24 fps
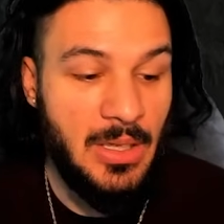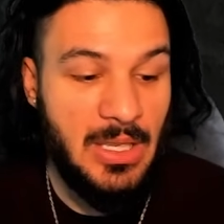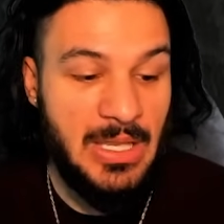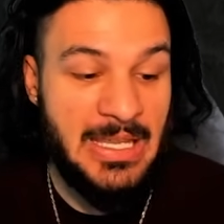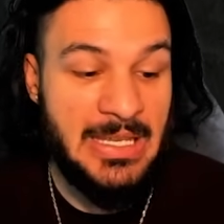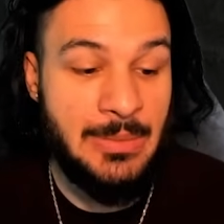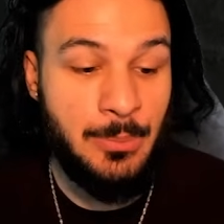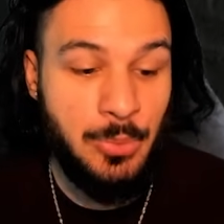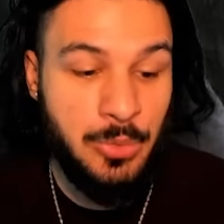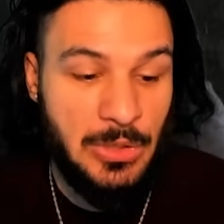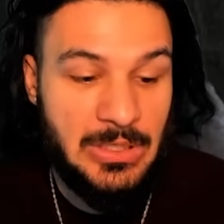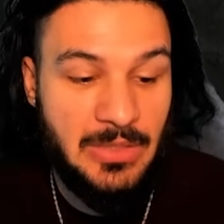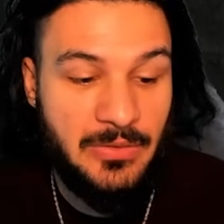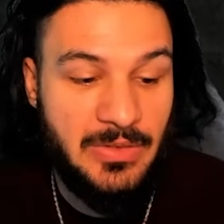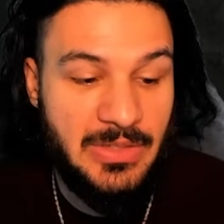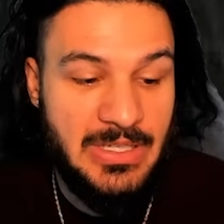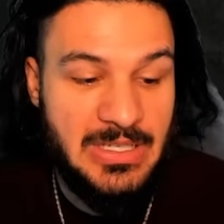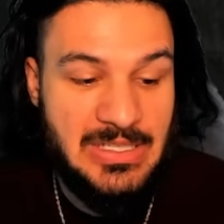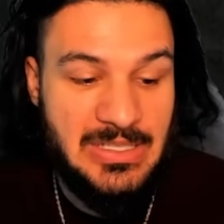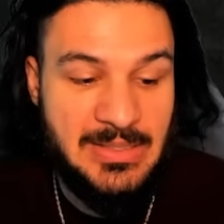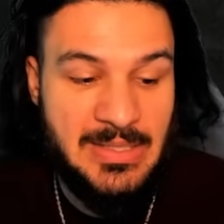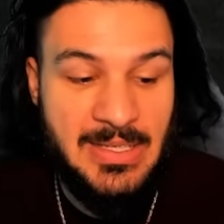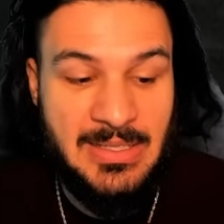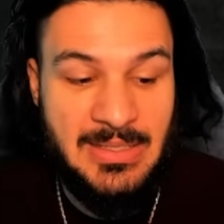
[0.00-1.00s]
in
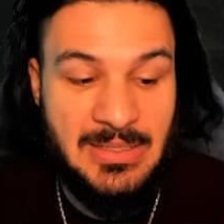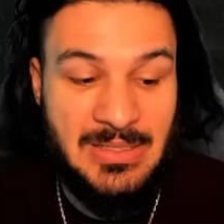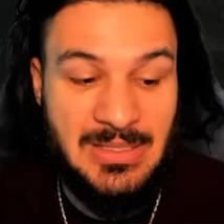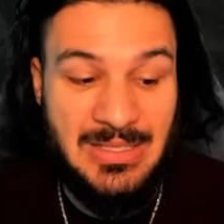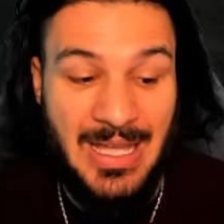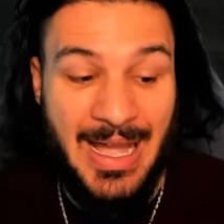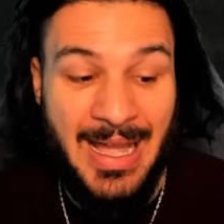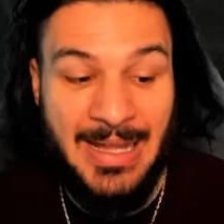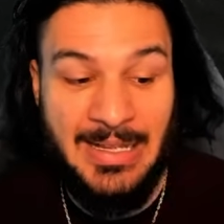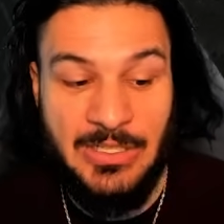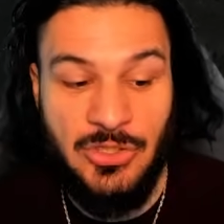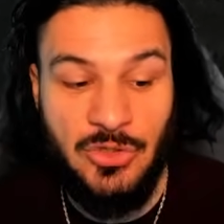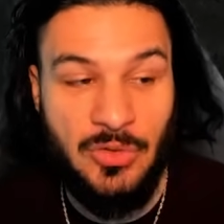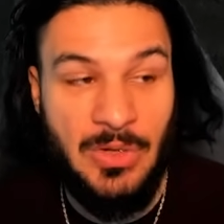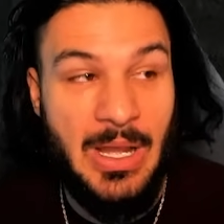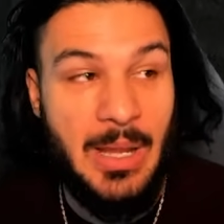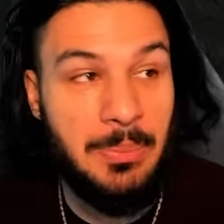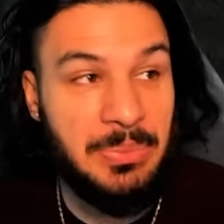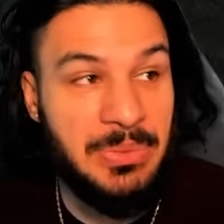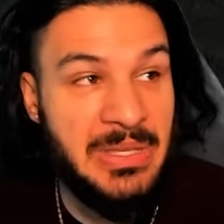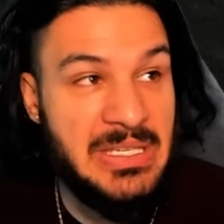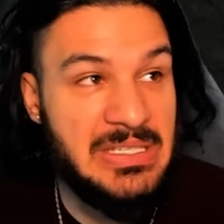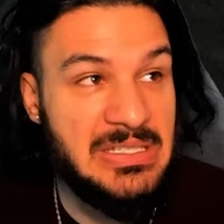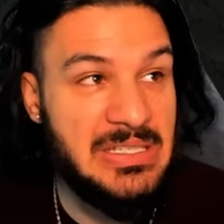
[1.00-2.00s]
previous seasons, I
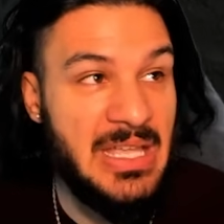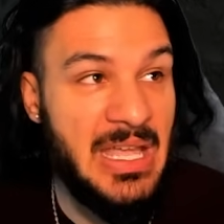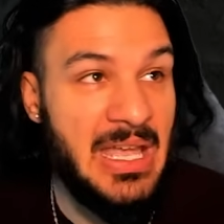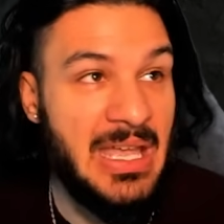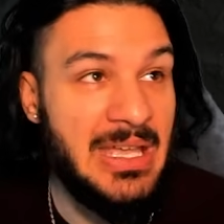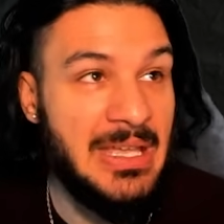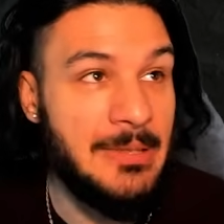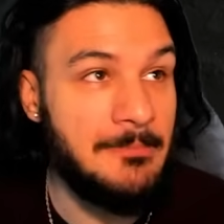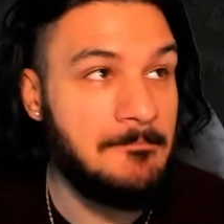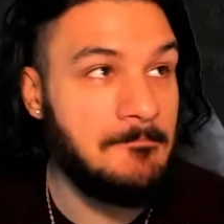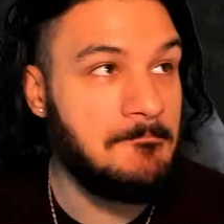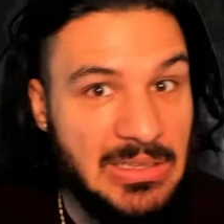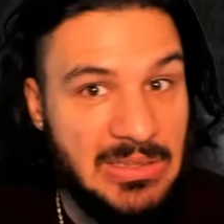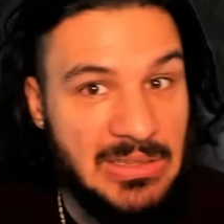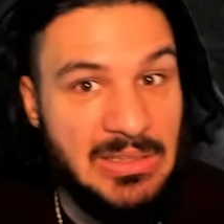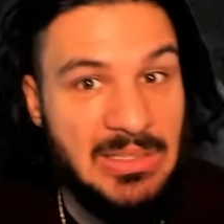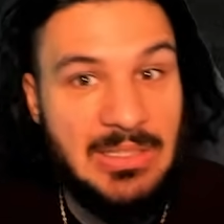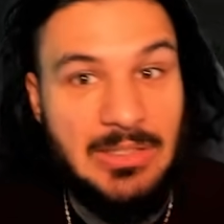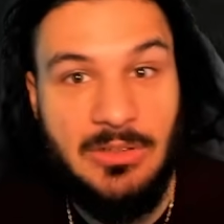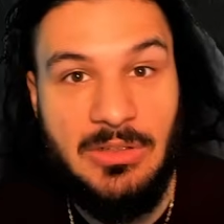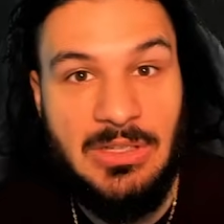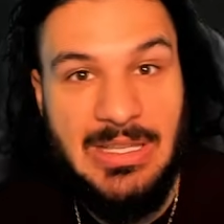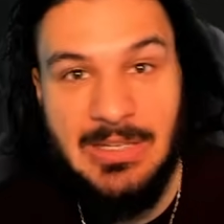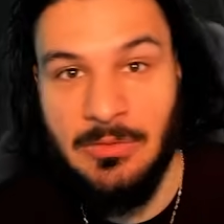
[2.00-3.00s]
dropped this at
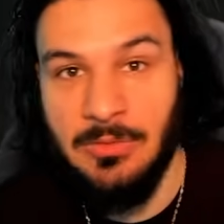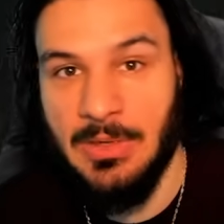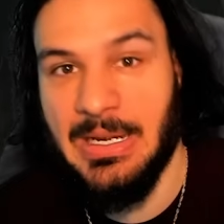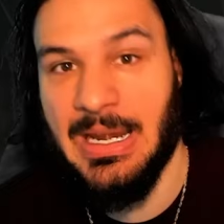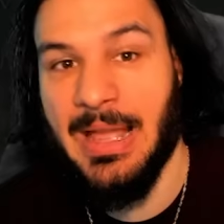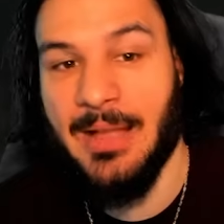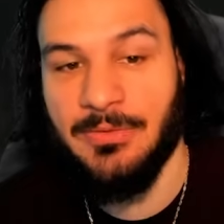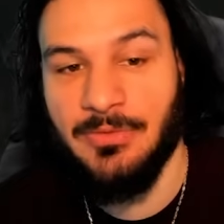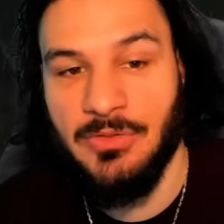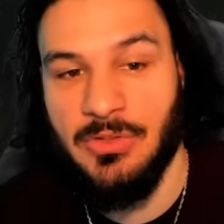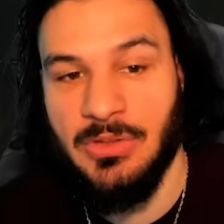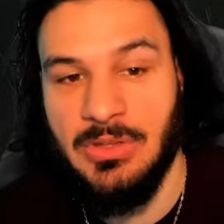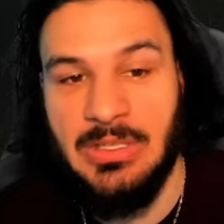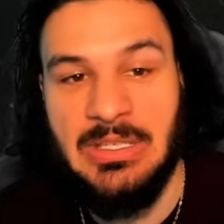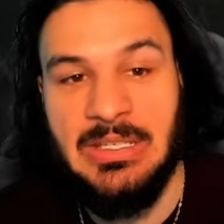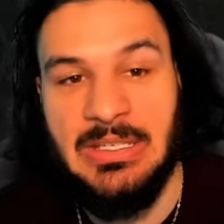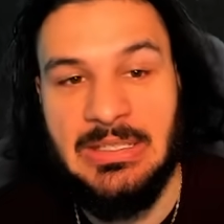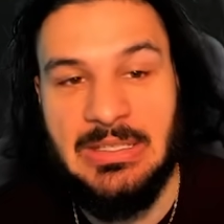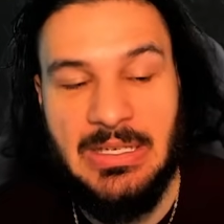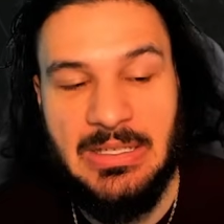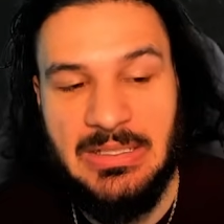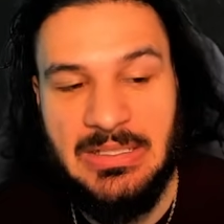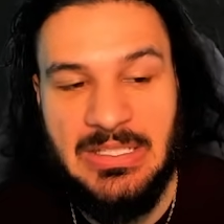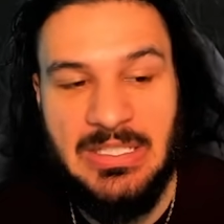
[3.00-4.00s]
literally right after
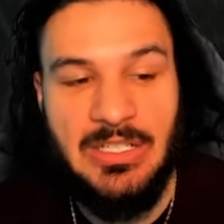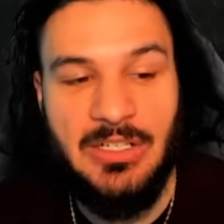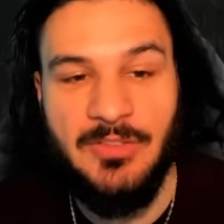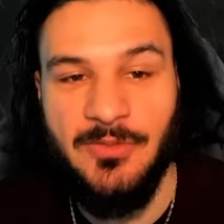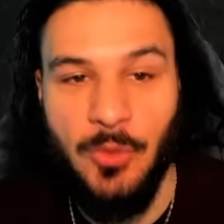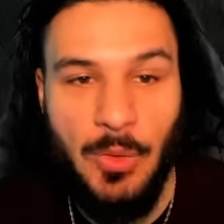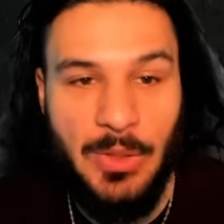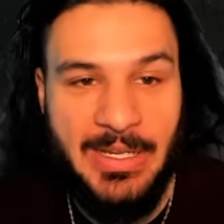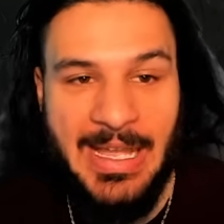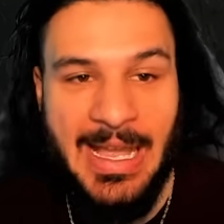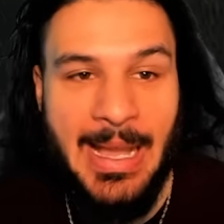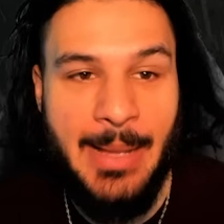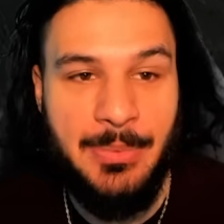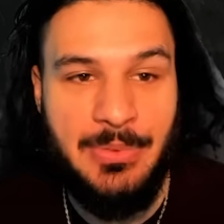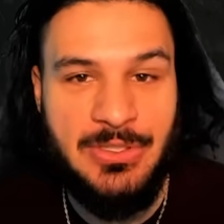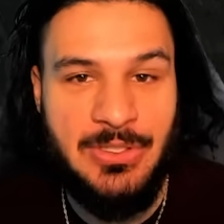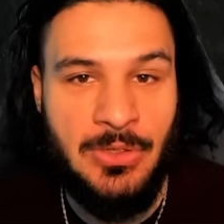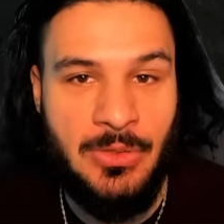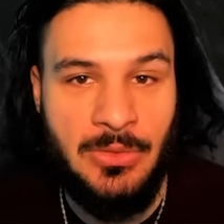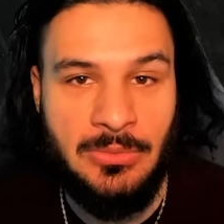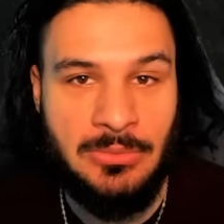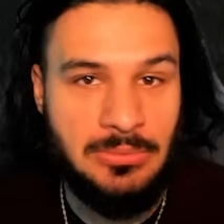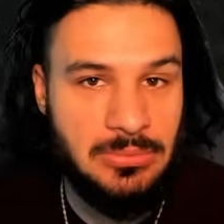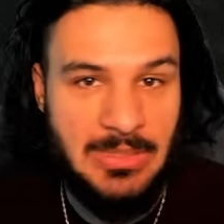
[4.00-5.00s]
the tier 4
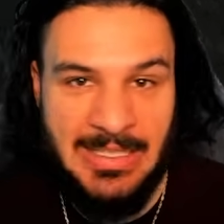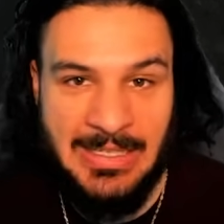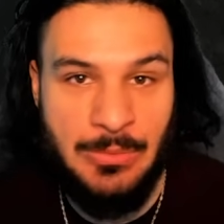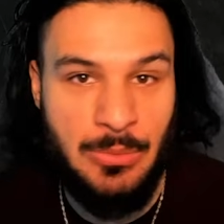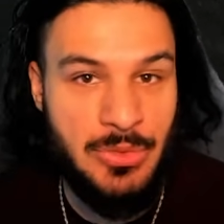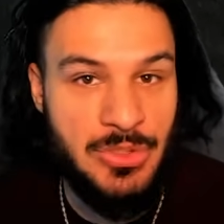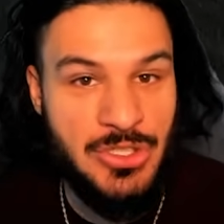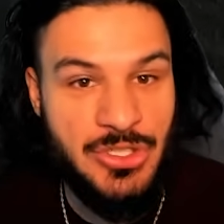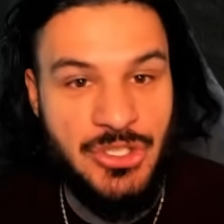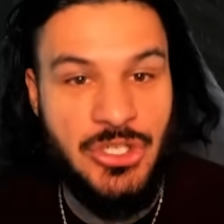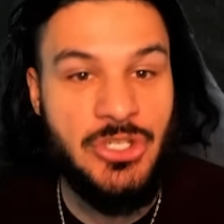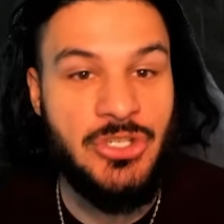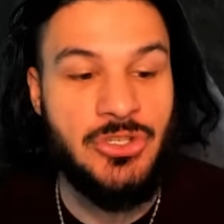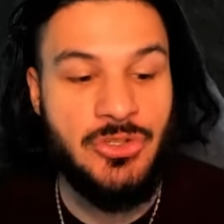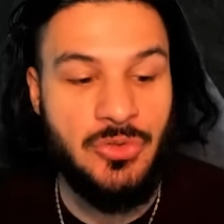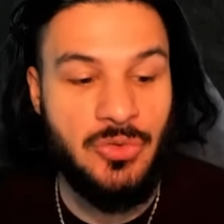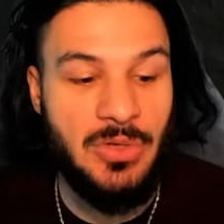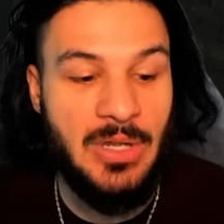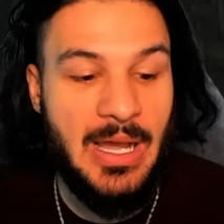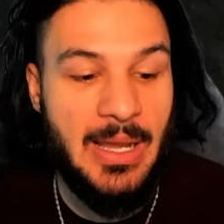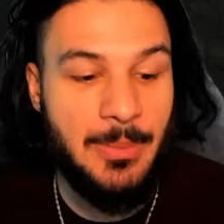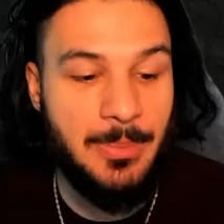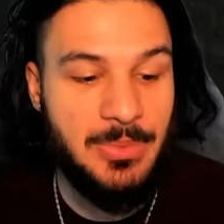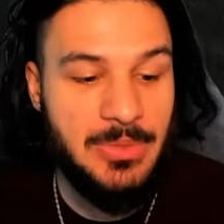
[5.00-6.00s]
capstone. It was just
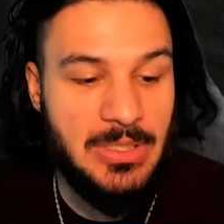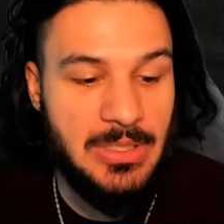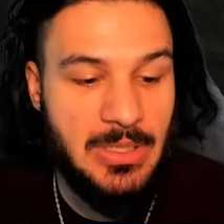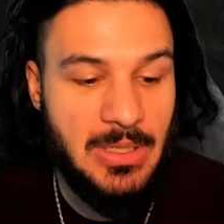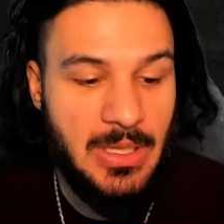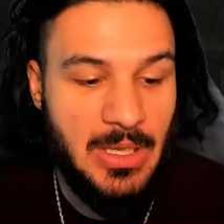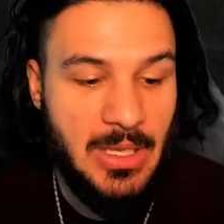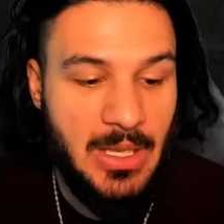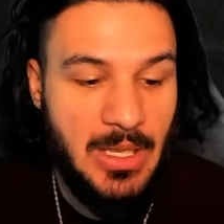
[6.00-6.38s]
dropped.